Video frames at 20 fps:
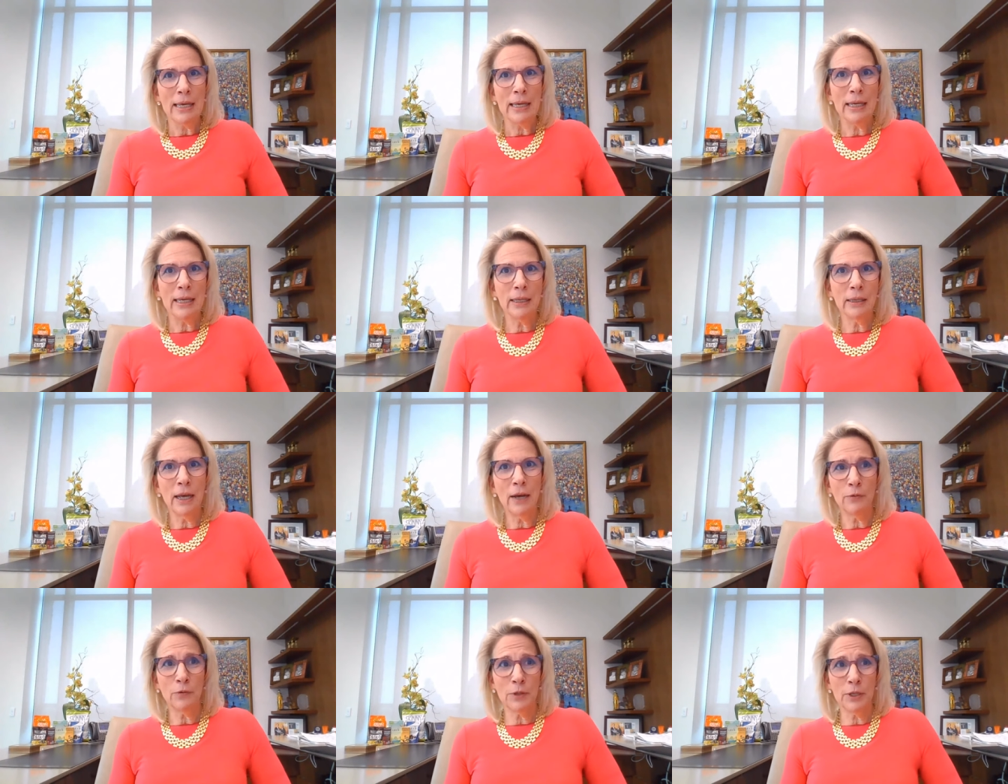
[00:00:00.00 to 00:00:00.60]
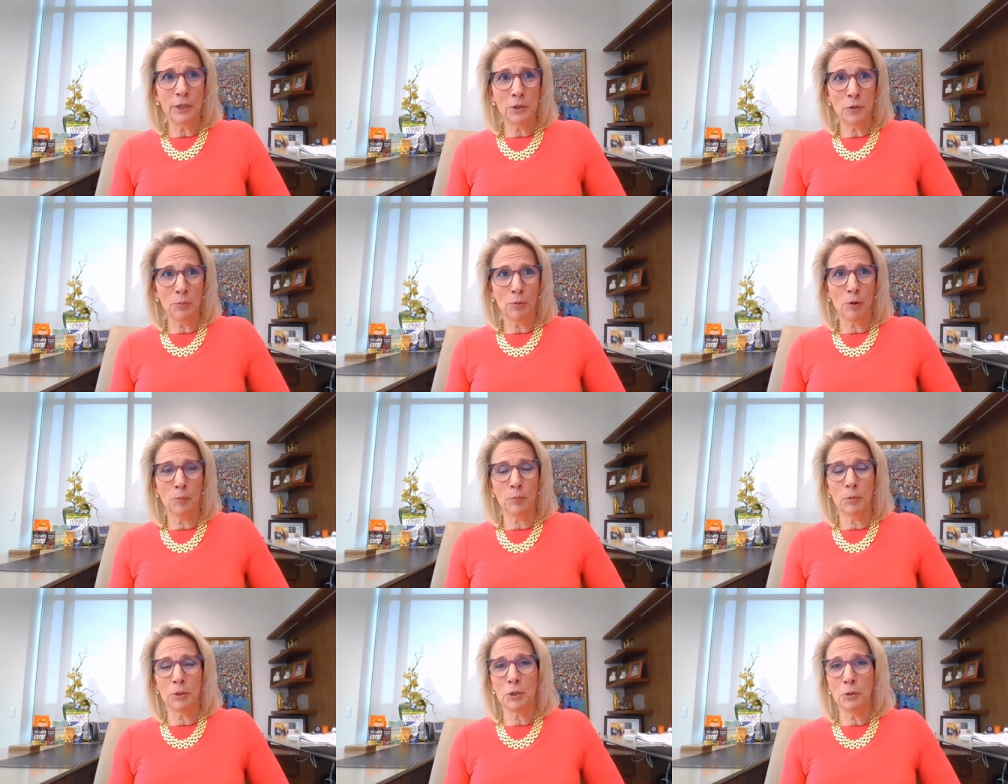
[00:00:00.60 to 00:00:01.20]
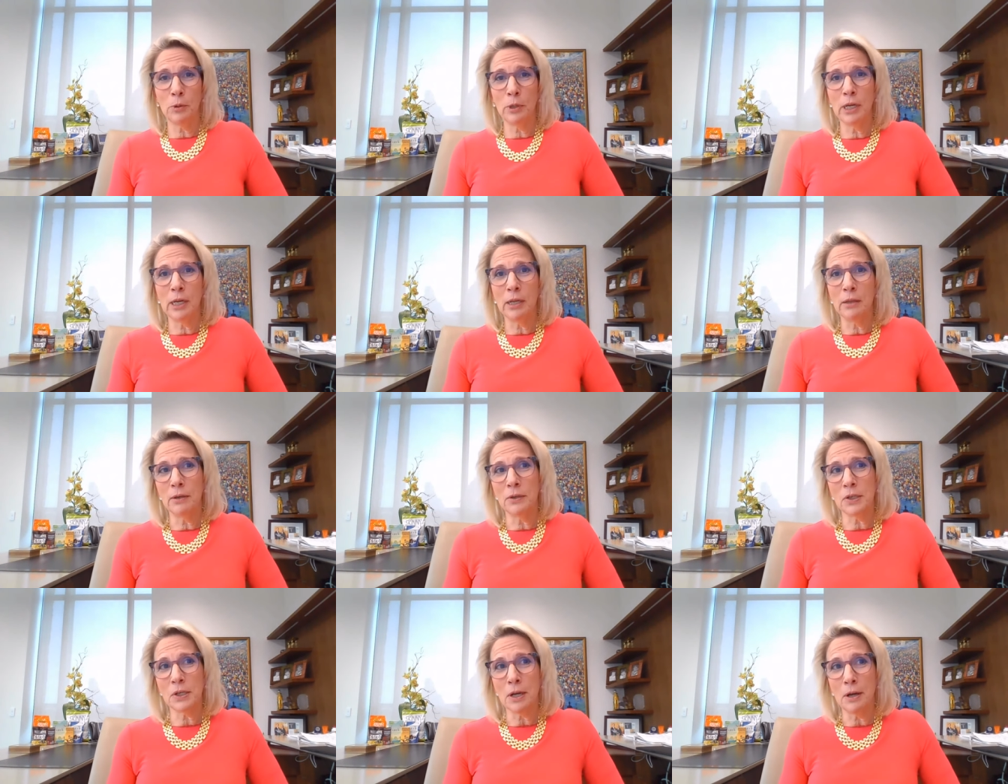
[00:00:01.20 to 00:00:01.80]
he left into perpetuity
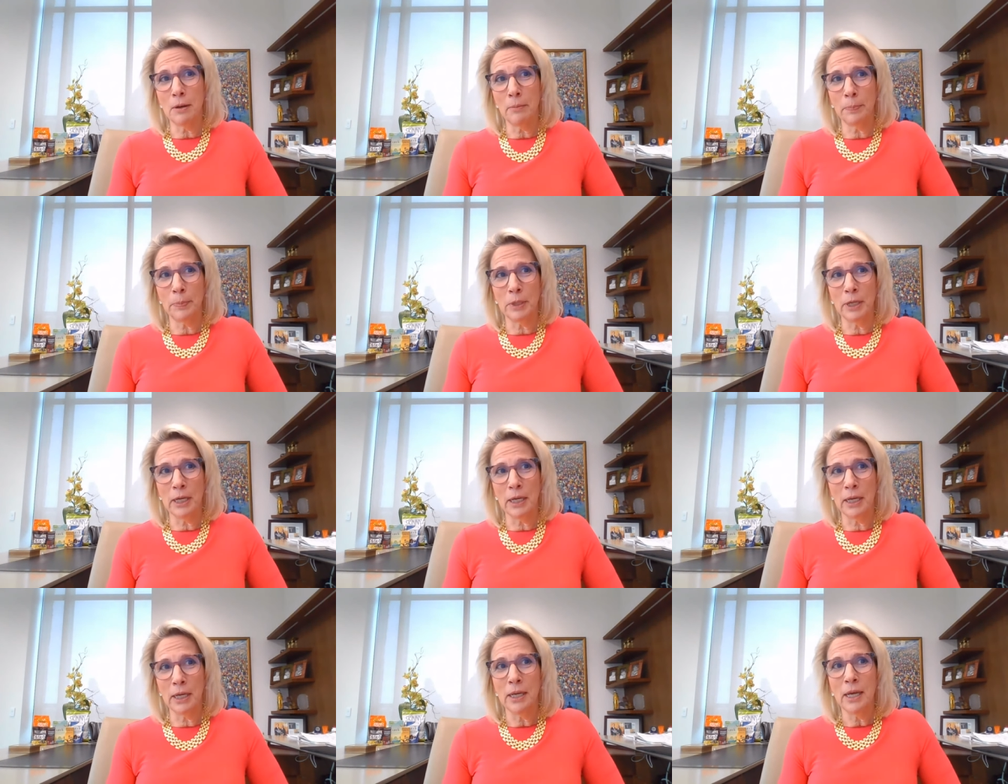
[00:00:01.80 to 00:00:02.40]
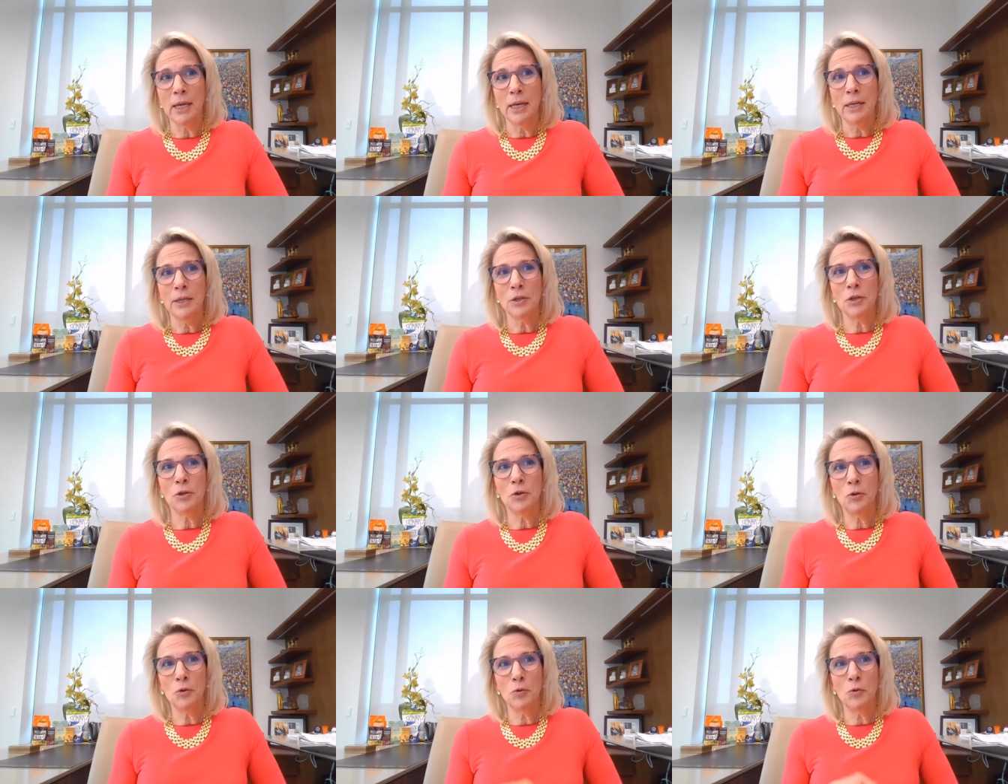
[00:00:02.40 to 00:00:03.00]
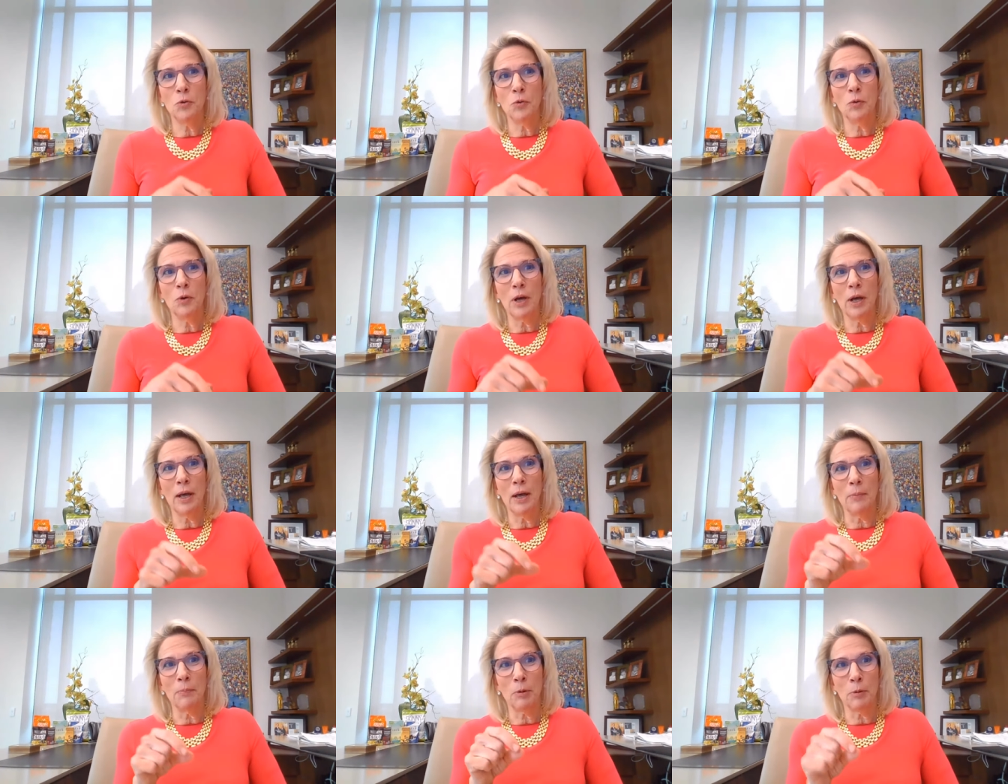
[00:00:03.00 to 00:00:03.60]
this company to uh,